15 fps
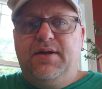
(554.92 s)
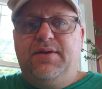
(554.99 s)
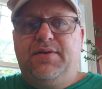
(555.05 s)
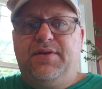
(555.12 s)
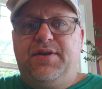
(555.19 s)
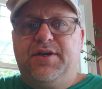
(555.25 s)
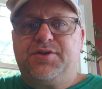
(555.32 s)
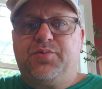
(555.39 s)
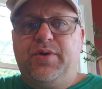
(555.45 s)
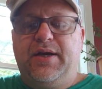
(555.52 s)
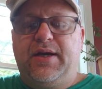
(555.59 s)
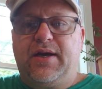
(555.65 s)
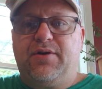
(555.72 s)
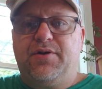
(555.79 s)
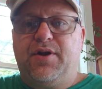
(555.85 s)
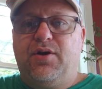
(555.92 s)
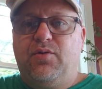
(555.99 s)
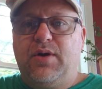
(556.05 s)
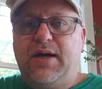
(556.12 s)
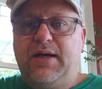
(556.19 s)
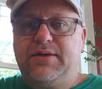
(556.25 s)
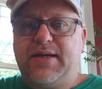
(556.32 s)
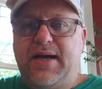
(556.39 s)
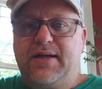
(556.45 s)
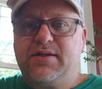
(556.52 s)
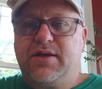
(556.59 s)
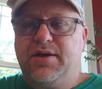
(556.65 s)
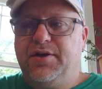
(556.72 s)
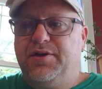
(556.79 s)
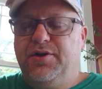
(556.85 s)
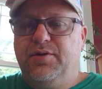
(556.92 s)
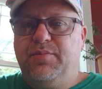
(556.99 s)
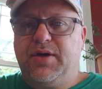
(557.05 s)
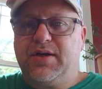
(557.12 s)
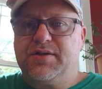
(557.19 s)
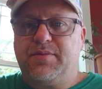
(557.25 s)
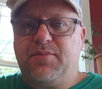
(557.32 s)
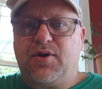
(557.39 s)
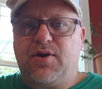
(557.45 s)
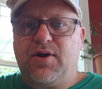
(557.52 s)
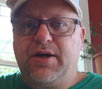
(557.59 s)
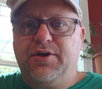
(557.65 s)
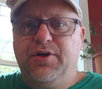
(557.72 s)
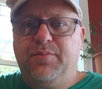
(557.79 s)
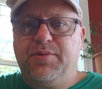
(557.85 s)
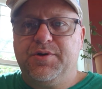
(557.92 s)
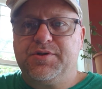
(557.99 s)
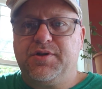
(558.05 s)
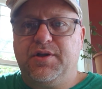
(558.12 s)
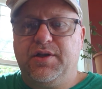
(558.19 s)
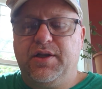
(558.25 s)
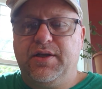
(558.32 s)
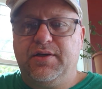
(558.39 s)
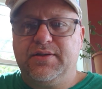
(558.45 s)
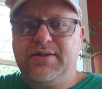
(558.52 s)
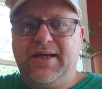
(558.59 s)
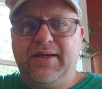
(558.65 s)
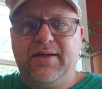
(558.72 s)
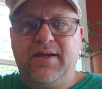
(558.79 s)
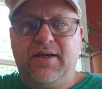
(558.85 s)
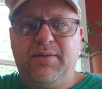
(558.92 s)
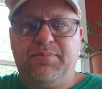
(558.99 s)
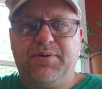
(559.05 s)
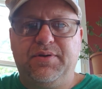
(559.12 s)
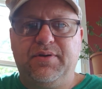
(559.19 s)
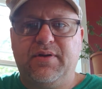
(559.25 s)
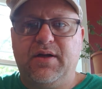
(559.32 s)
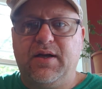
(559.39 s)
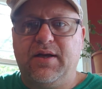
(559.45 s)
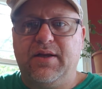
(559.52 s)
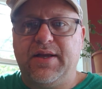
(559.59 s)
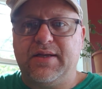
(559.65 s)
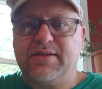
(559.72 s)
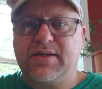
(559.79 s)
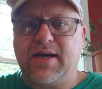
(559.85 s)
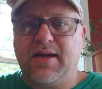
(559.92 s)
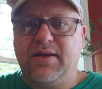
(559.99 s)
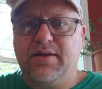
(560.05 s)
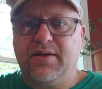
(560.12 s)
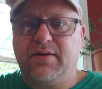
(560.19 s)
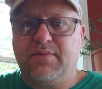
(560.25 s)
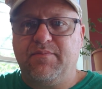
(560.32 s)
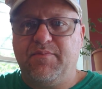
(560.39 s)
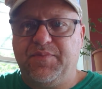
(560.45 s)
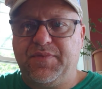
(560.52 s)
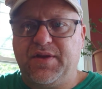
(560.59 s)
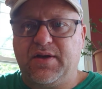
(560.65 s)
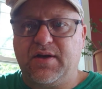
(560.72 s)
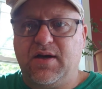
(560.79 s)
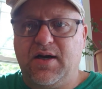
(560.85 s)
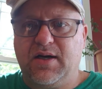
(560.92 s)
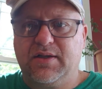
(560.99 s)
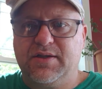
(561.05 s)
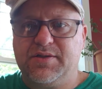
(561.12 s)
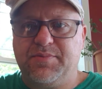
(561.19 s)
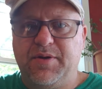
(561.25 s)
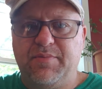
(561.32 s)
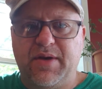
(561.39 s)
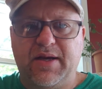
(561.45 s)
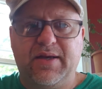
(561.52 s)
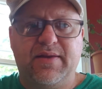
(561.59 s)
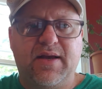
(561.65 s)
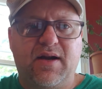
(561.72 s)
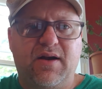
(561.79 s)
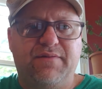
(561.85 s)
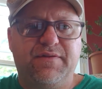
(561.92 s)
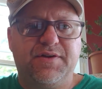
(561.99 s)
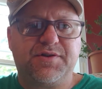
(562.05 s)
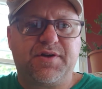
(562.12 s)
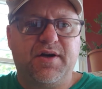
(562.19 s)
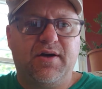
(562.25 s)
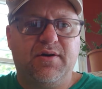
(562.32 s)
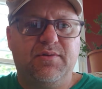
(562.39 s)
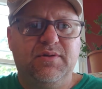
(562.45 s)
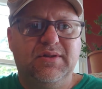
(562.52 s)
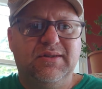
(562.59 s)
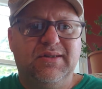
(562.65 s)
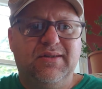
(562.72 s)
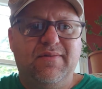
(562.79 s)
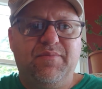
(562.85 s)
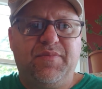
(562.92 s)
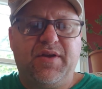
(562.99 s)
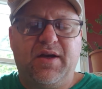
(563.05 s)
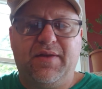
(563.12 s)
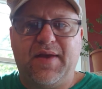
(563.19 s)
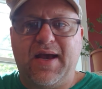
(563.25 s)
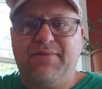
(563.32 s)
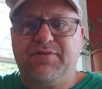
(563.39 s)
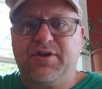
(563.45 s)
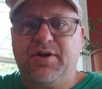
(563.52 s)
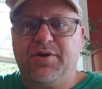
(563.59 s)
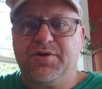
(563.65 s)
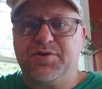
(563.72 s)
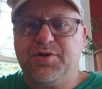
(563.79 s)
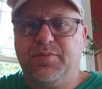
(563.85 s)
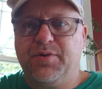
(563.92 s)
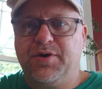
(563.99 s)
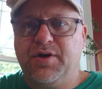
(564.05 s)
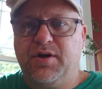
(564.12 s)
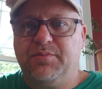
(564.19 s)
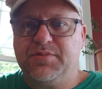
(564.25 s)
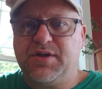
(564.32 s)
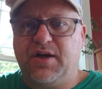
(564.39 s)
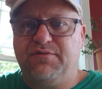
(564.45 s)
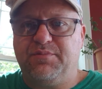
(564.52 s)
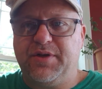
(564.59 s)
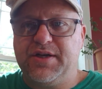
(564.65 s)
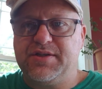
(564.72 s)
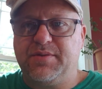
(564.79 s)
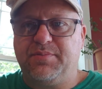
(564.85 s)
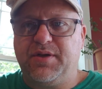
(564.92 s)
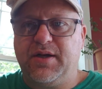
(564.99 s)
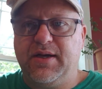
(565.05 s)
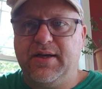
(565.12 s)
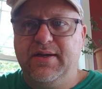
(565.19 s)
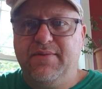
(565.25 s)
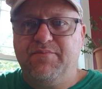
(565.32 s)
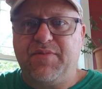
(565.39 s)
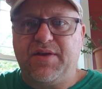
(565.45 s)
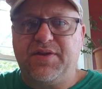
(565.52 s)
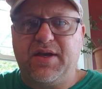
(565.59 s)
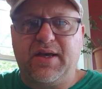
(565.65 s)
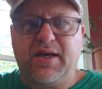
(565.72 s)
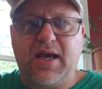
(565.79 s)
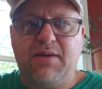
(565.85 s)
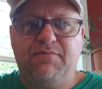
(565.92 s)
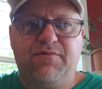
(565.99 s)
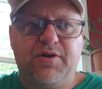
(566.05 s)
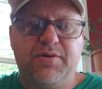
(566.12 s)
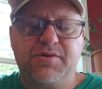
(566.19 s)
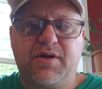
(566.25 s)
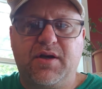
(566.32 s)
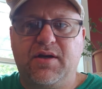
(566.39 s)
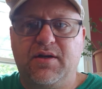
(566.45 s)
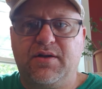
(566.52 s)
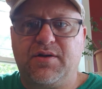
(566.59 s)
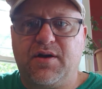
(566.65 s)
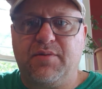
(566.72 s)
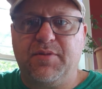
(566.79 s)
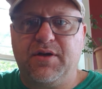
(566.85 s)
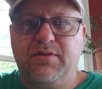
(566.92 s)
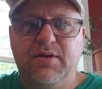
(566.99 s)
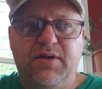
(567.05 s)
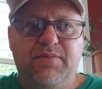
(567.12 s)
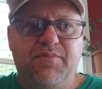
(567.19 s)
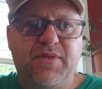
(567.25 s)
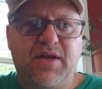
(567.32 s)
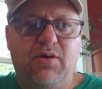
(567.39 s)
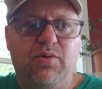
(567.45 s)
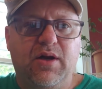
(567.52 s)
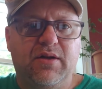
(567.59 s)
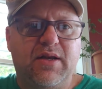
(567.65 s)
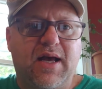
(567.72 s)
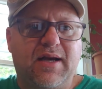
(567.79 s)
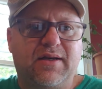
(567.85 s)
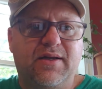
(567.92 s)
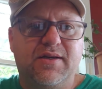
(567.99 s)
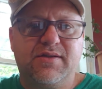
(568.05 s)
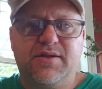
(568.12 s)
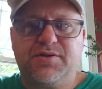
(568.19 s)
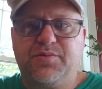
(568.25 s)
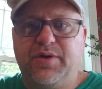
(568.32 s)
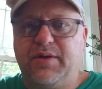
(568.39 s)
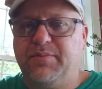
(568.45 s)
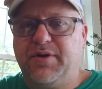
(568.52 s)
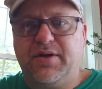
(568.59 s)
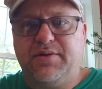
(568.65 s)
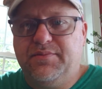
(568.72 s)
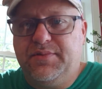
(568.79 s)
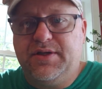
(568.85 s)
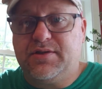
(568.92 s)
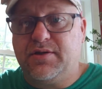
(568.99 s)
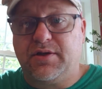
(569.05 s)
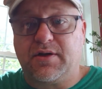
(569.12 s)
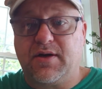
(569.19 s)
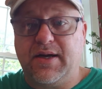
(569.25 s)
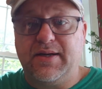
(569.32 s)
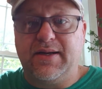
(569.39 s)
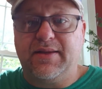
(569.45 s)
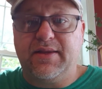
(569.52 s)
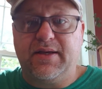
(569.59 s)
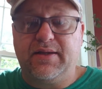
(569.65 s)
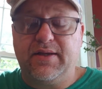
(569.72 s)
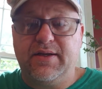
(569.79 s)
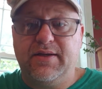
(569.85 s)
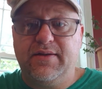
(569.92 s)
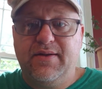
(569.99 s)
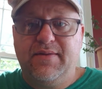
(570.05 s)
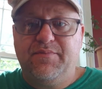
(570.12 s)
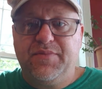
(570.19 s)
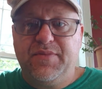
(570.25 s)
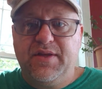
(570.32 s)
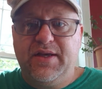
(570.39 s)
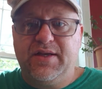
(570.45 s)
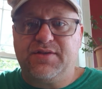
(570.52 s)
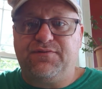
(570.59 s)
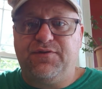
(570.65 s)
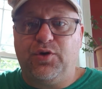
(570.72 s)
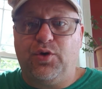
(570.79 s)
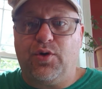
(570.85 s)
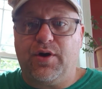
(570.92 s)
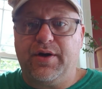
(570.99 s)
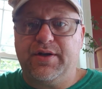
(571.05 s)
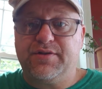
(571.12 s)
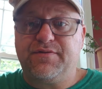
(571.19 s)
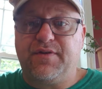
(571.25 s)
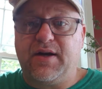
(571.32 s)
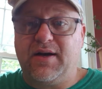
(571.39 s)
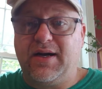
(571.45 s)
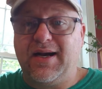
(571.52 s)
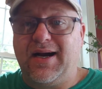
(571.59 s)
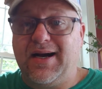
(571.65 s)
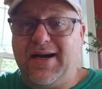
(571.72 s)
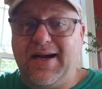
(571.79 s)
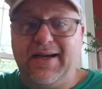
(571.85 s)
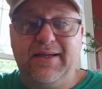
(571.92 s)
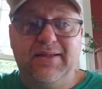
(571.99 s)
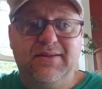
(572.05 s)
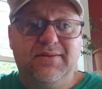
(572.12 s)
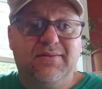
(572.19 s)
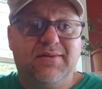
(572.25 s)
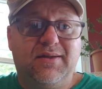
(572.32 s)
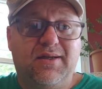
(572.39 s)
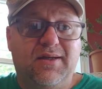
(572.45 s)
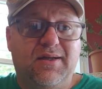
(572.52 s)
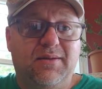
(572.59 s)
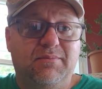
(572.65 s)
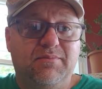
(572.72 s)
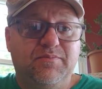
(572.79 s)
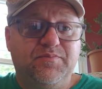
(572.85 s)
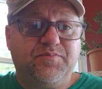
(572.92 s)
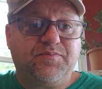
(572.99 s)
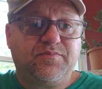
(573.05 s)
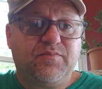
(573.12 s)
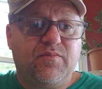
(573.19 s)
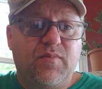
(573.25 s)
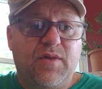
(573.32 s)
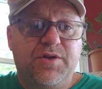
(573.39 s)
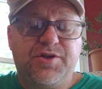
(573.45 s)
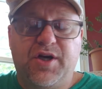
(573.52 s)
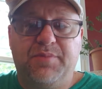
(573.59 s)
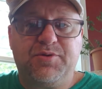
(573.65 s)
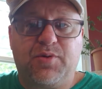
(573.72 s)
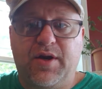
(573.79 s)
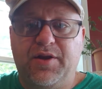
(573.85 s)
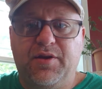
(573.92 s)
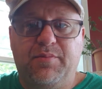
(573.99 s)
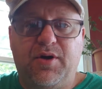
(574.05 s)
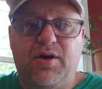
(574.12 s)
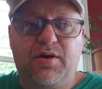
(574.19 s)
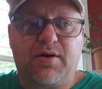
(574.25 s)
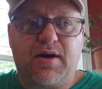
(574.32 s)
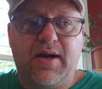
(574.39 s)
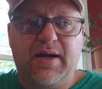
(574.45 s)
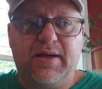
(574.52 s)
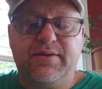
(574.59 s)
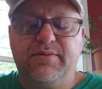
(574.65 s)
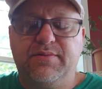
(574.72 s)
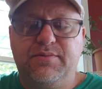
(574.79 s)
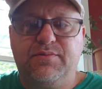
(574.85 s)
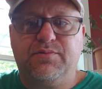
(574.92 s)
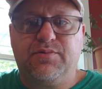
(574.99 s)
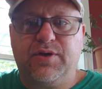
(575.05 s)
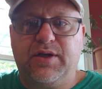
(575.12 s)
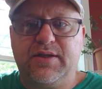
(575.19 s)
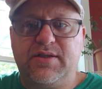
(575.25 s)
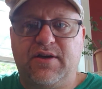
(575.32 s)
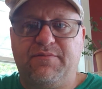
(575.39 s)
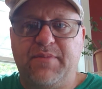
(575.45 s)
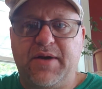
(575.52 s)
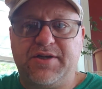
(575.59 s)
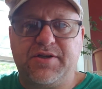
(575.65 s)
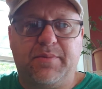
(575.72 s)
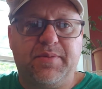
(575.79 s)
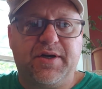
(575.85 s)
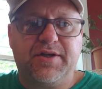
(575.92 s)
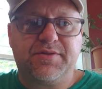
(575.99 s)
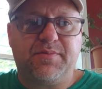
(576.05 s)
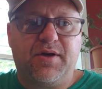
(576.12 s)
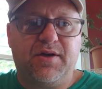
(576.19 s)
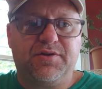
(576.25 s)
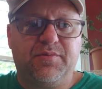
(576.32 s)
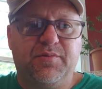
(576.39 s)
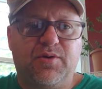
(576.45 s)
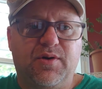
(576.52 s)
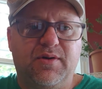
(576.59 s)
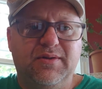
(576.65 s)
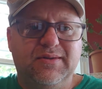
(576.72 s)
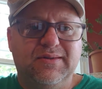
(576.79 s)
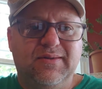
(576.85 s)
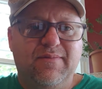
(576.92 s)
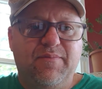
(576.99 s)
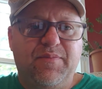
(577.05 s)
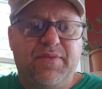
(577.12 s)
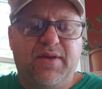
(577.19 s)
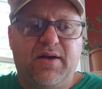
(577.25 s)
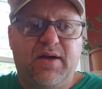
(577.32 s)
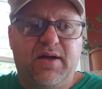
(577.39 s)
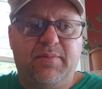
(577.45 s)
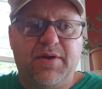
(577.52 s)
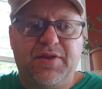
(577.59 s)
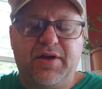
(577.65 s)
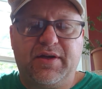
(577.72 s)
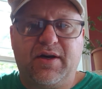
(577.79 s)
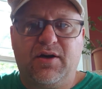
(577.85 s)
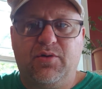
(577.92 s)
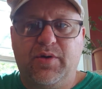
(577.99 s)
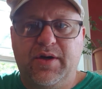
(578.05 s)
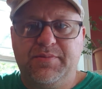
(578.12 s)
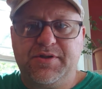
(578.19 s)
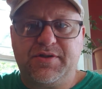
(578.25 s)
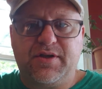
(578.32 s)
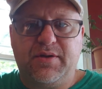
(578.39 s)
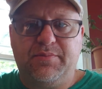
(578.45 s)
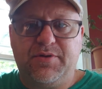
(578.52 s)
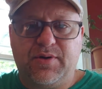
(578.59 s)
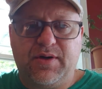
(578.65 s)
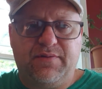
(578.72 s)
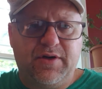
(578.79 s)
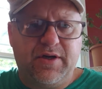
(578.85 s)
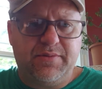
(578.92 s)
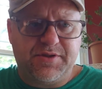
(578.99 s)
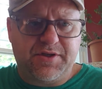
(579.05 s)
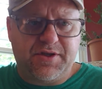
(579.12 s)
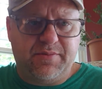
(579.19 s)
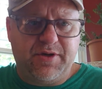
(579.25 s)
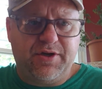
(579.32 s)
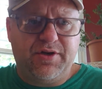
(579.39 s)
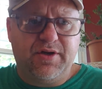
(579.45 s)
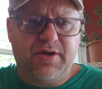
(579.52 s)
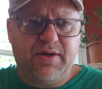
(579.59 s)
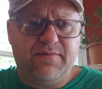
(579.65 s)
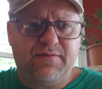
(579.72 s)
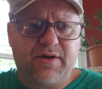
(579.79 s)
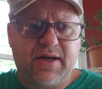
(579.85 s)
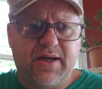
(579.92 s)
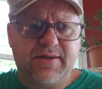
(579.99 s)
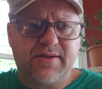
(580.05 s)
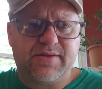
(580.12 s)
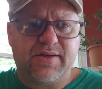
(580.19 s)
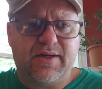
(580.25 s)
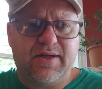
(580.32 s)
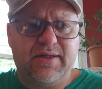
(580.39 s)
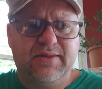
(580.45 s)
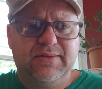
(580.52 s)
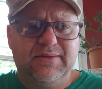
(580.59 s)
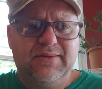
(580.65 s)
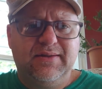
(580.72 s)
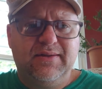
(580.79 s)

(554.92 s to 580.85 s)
This week, I don't know how Dak's going to do because Amari Cooper's a little dinged up, and that's kind of the cog that's been making that offense go. They have to go to the Superdome, tough place to play. I think game flow is going to determine how well Dak does this week, but he's looked great. I think that his floor is very high. Chubb's running the ball great. Really tough matchup against Baltimore. I think Darrell Williams is going to be good for Kansas City.